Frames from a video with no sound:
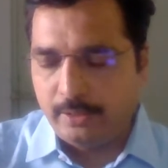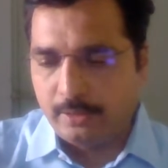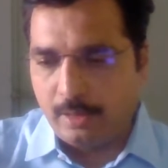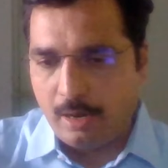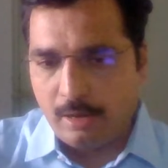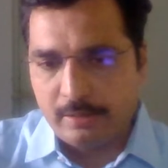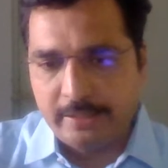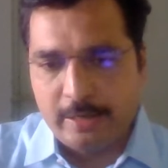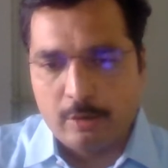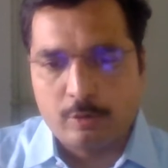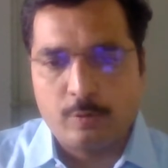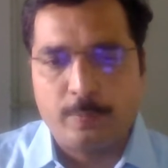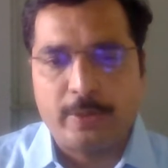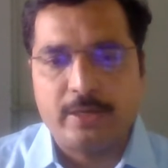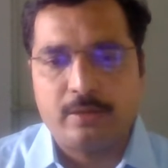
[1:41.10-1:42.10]
all the
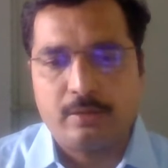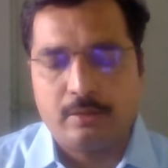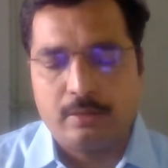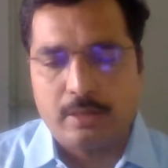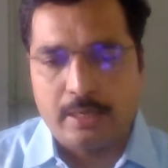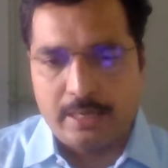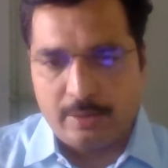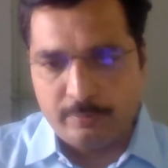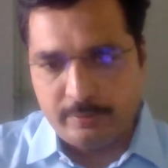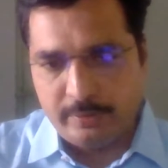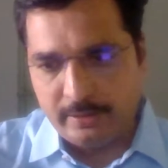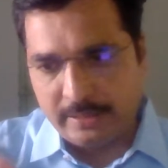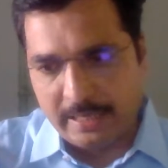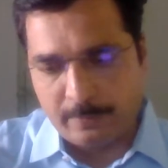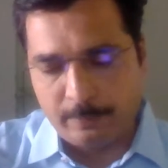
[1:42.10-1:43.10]
occupant
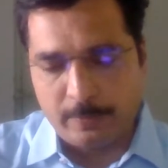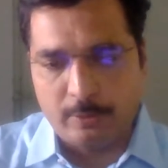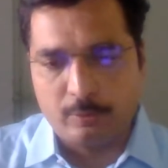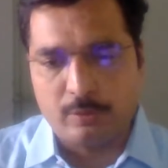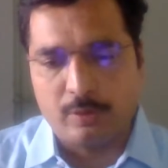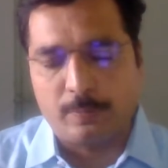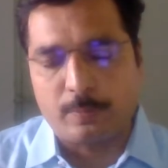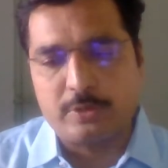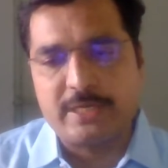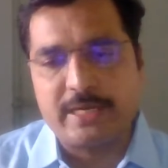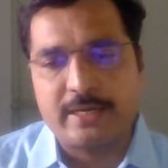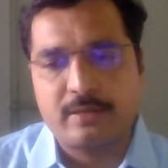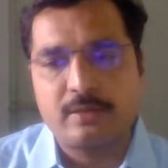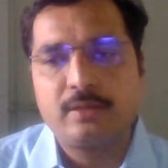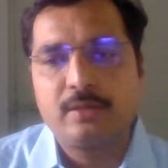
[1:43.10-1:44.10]
around that particular
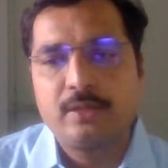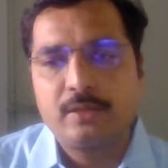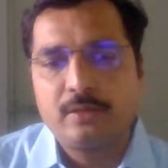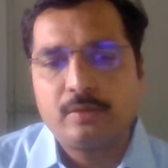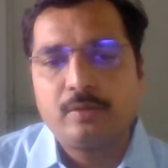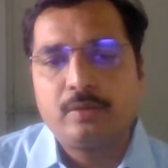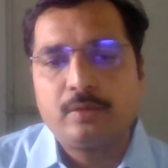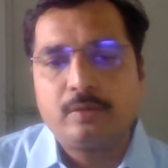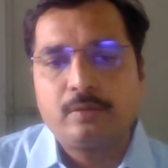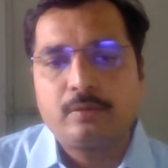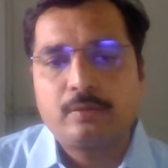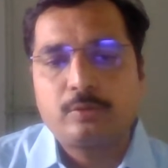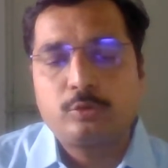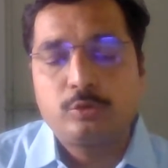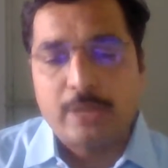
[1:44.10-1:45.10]
project,
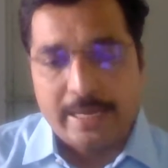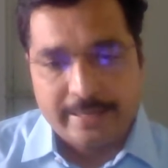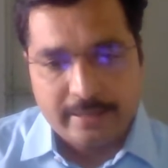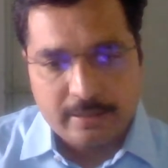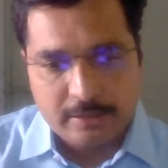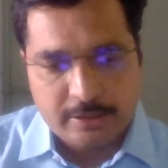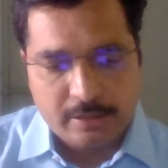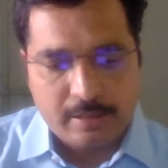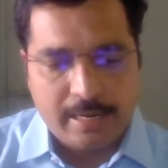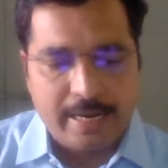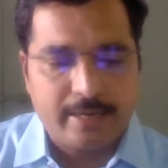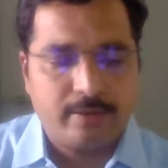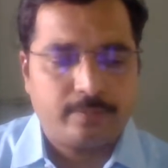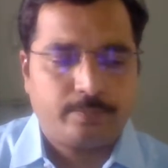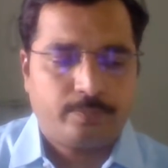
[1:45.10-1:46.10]
to the agriculture
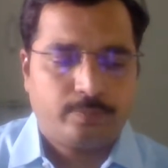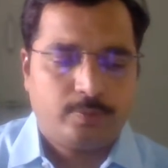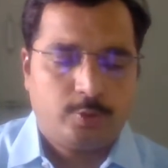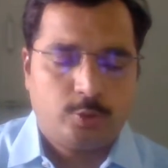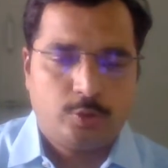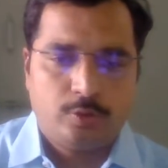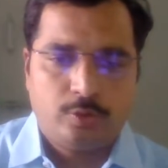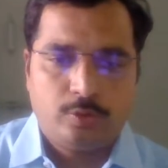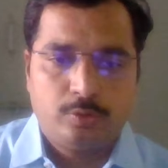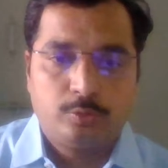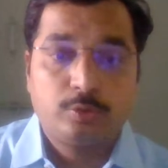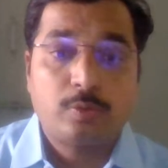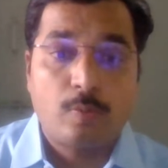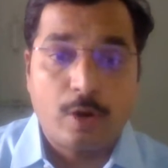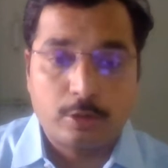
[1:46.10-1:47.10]
land,
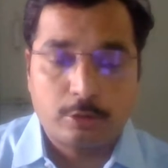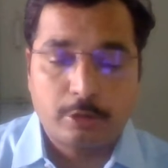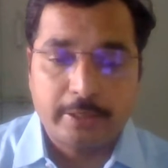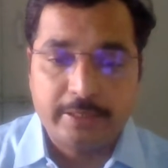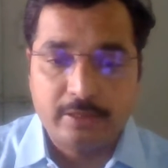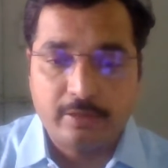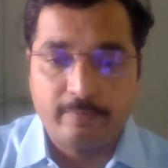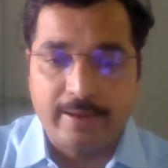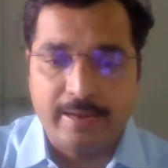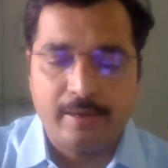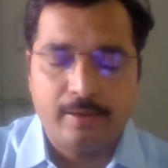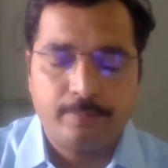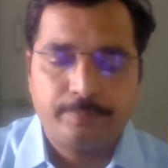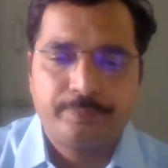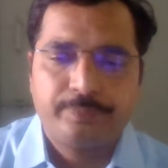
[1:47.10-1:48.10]
to the water in the well,
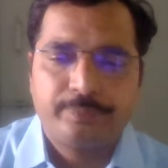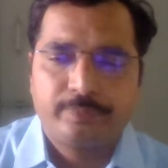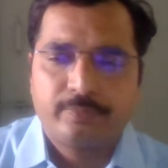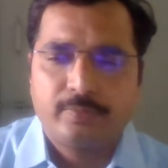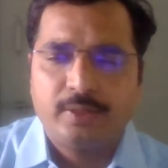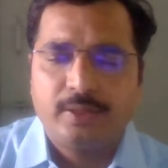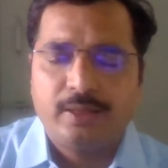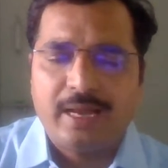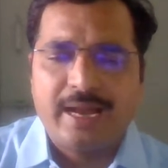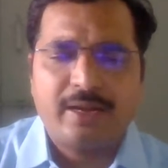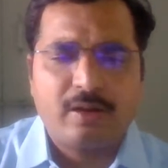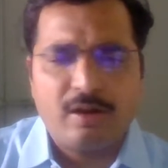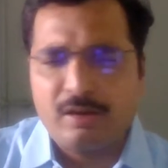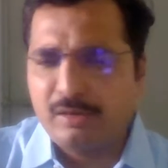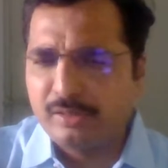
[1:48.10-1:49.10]

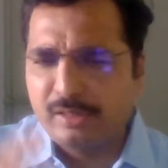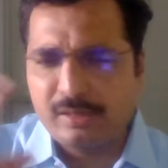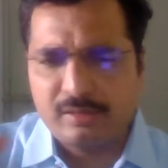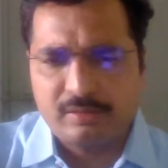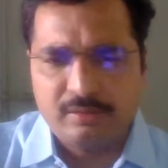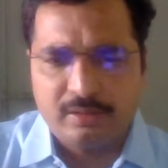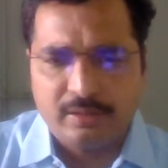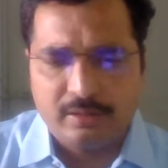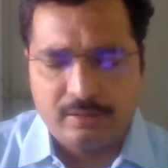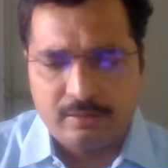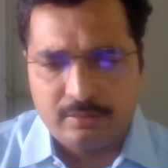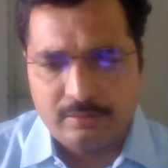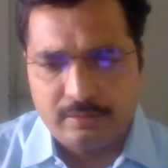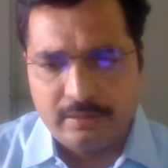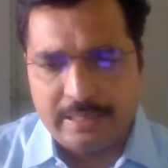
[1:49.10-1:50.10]
and all other
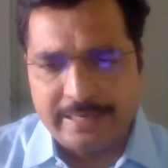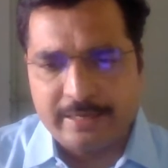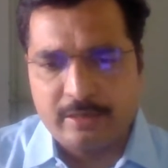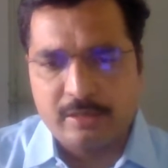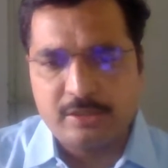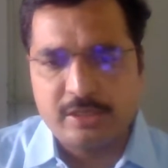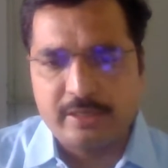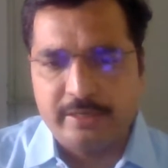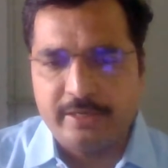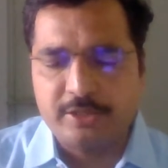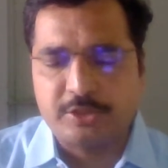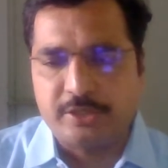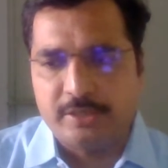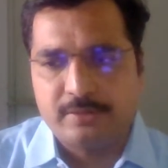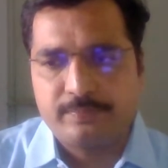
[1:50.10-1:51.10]
agriculture
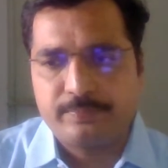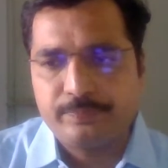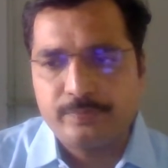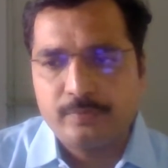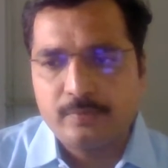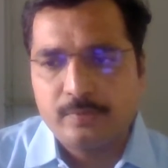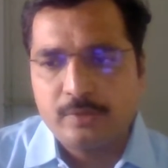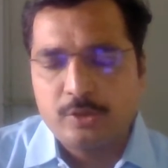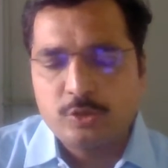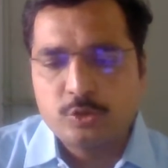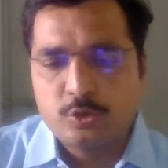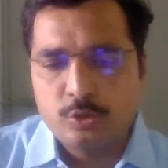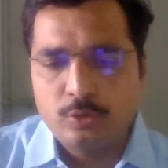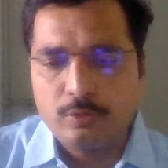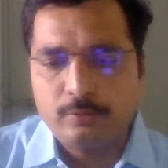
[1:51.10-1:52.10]
industry.
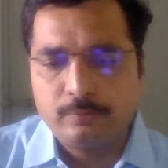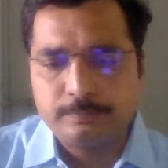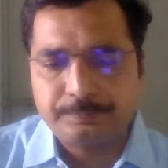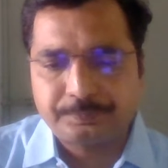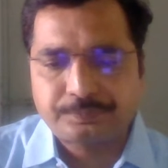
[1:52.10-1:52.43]
So